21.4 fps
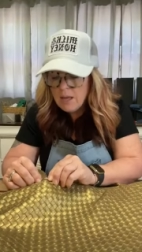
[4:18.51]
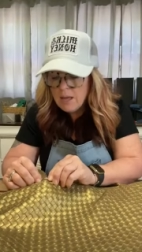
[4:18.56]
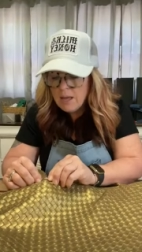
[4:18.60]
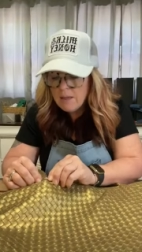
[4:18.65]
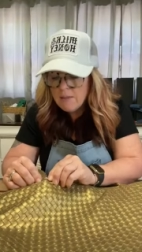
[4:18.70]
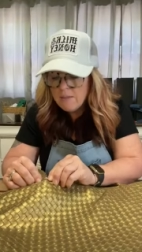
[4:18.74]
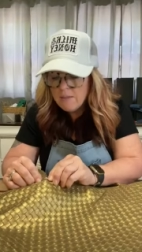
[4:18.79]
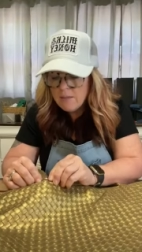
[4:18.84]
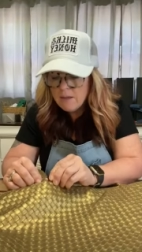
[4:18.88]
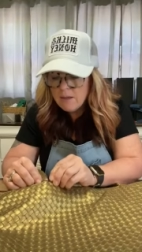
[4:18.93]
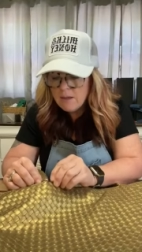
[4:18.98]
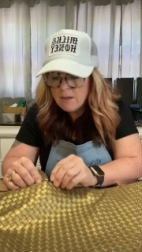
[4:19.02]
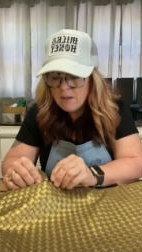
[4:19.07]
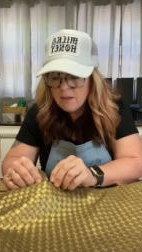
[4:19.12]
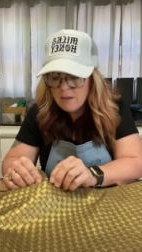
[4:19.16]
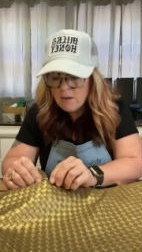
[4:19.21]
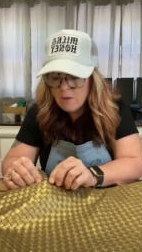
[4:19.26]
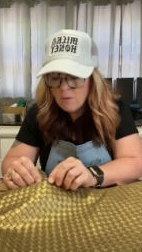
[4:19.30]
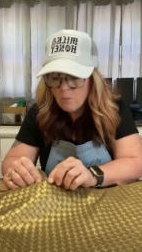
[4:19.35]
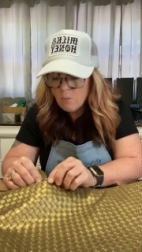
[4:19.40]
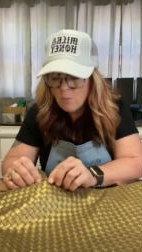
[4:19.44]
And
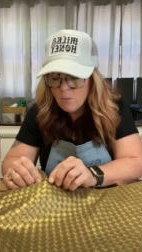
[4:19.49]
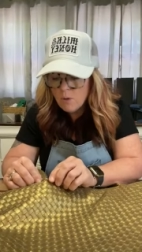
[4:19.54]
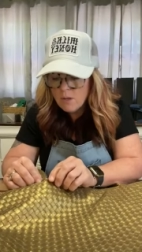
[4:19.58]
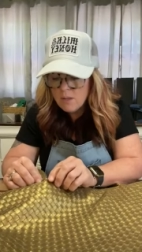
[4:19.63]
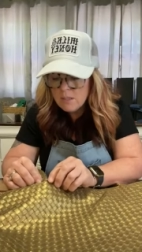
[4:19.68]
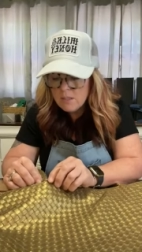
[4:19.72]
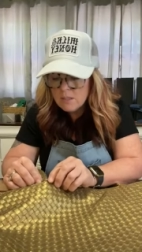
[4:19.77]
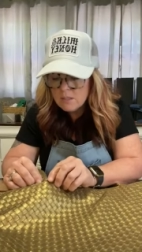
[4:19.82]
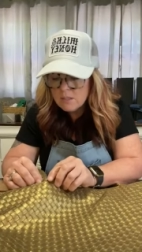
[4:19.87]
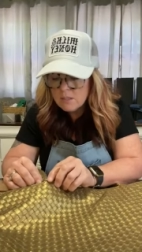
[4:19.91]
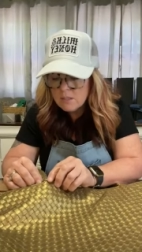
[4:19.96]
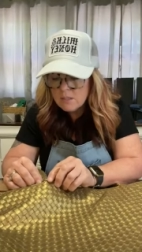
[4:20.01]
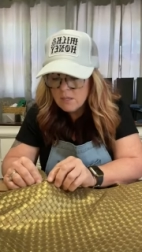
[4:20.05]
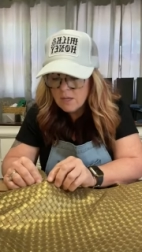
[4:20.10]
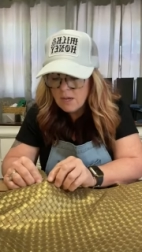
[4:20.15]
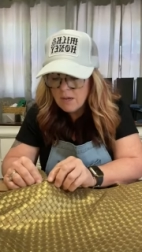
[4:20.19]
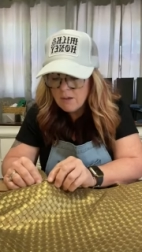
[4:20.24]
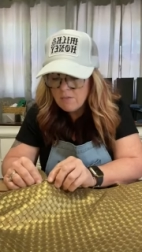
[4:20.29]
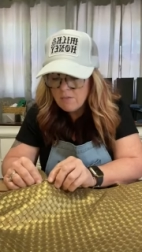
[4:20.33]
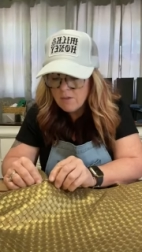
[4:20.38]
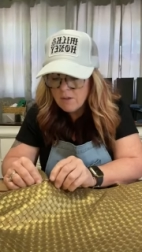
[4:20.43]
then once
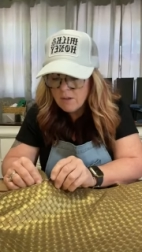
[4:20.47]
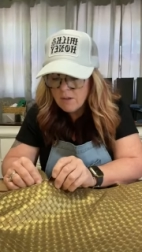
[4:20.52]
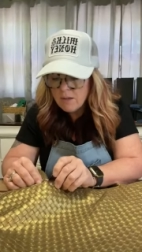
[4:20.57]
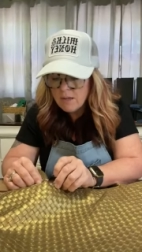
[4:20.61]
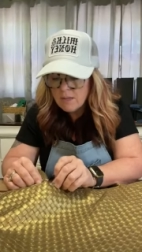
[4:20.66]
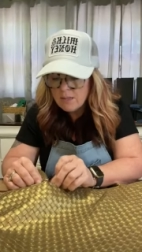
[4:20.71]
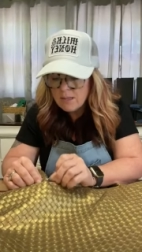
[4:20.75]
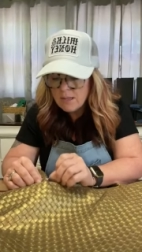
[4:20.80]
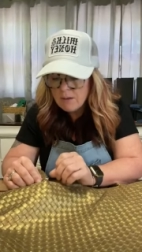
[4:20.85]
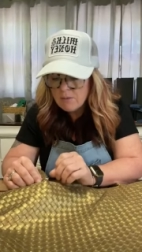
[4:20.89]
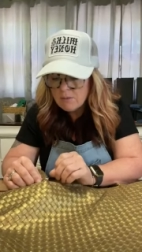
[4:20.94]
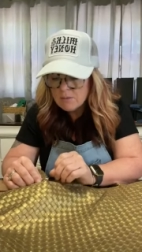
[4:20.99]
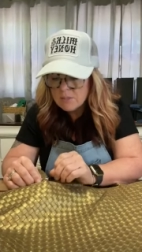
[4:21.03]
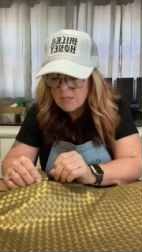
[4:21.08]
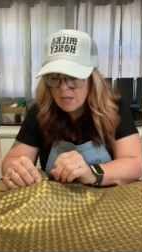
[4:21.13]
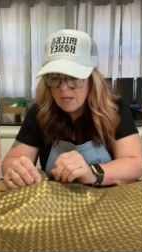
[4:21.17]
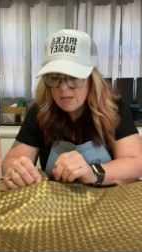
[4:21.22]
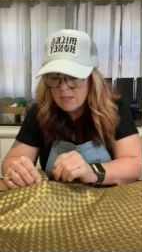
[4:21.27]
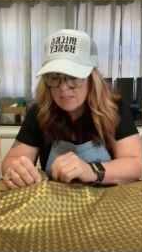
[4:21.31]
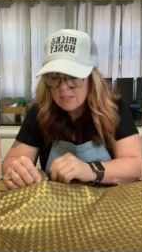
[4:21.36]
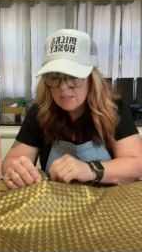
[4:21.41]
I felt like that was
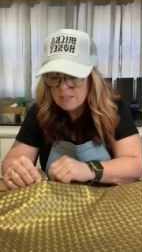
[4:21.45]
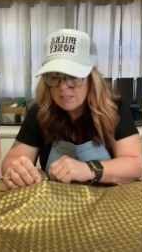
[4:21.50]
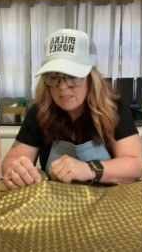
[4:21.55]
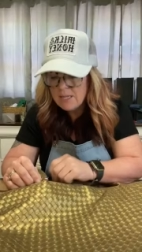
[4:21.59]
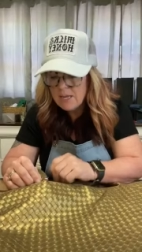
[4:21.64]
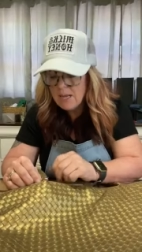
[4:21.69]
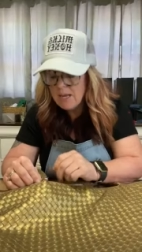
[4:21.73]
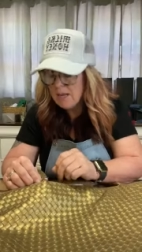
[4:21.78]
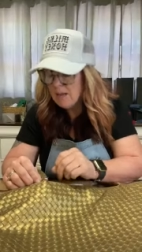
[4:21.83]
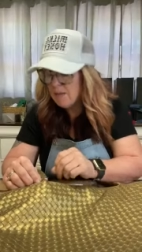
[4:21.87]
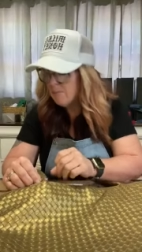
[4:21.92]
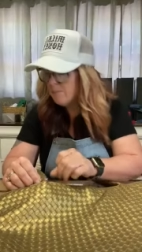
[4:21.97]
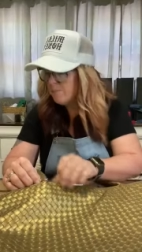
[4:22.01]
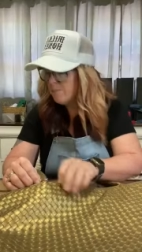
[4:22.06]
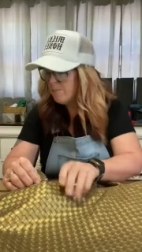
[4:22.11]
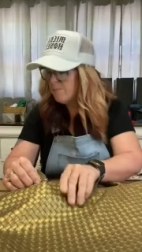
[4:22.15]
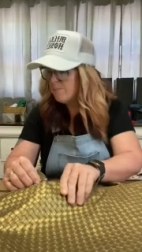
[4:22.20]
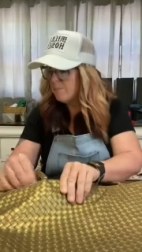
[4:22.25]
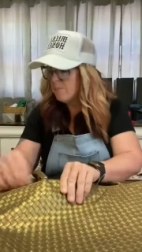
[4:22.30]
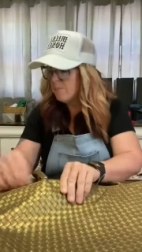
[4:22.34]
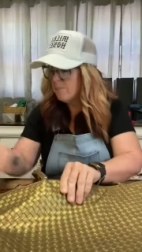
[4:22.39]
kind of set,
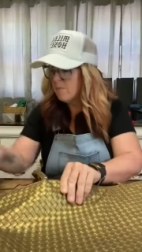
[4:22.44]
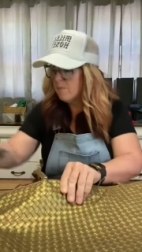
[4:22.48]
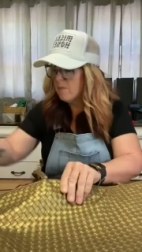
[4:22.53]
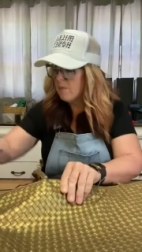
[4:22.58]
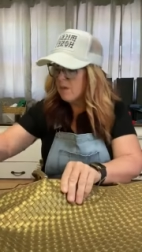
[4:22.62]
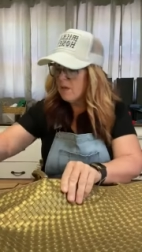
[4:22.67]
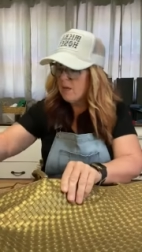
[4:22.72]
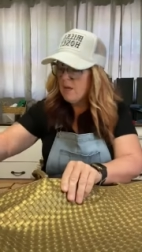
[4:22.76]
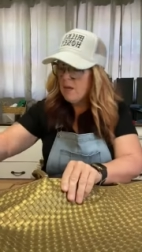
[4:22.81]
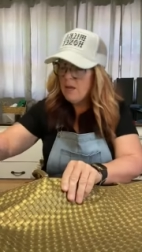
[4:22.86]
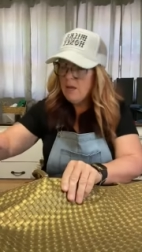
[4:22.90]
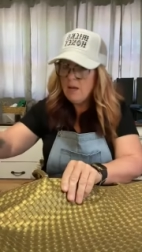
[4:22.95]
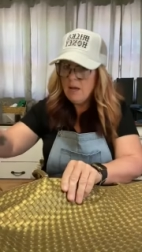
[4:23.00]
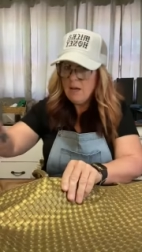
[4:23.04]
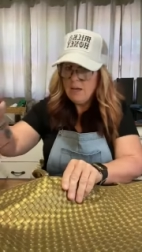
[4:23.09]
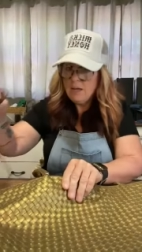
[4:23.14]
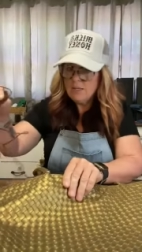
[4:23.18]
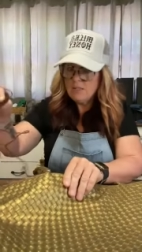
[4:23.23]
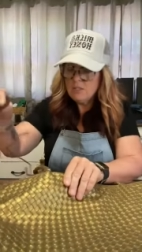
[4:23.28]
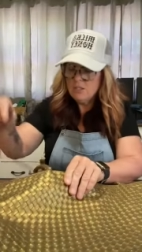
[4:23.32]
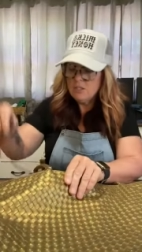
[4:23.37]

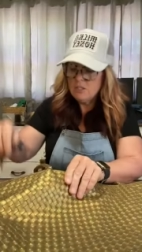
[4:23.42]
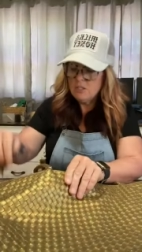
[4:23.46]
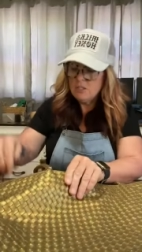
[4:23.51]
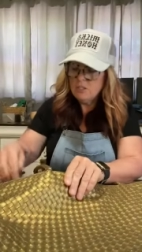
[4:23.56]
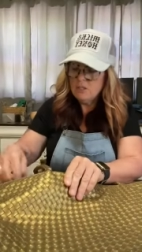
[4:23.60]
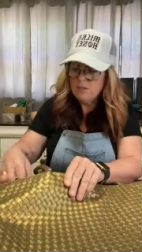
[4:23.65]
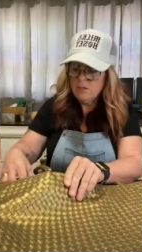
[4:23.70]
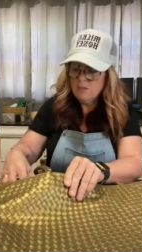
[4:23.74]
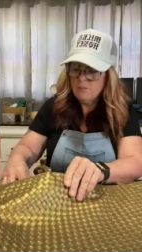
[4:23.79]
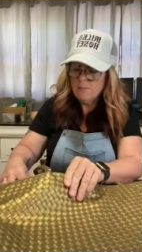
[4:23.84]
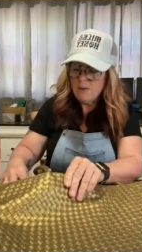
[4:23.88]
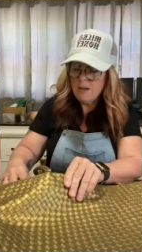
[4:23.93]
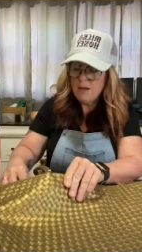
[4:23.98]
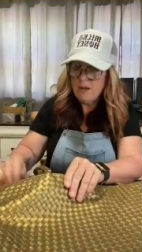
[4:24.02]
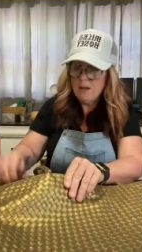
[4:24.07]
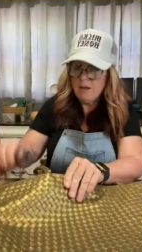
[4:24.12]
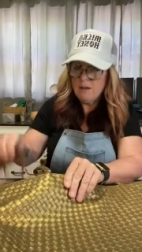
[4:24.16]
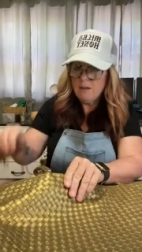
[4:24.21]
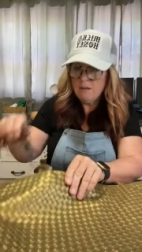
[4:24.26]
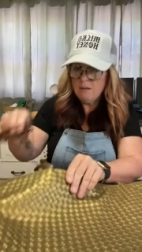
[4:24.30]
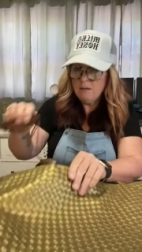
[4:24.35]
I just took
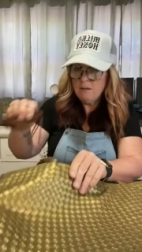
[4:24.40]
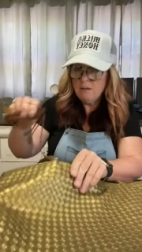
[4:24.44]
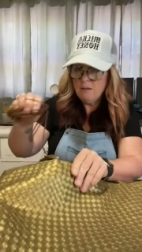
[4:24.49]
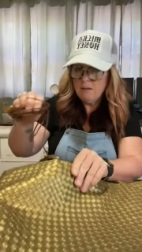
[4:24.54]
my